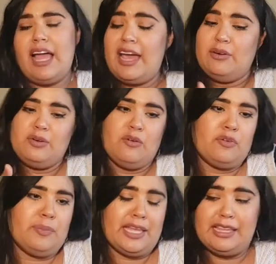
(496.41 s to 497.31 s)
I don't know if it'll
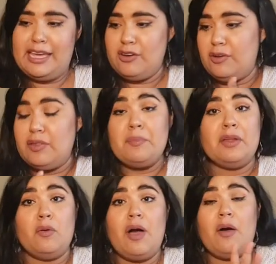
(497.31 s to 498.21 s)
be at the end or in the
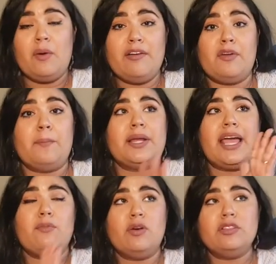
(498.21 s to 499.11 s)
middle, however, but
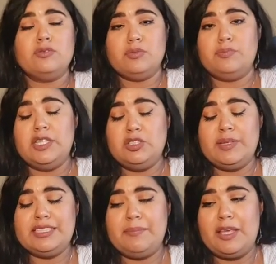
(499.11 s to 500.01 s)
I will be
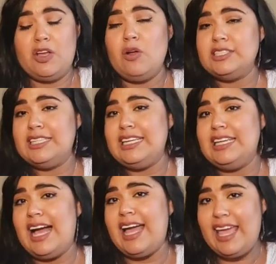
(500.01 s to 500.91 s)
doing something called an
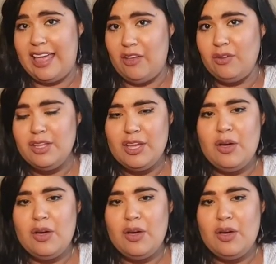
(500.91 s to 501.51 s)
EIL,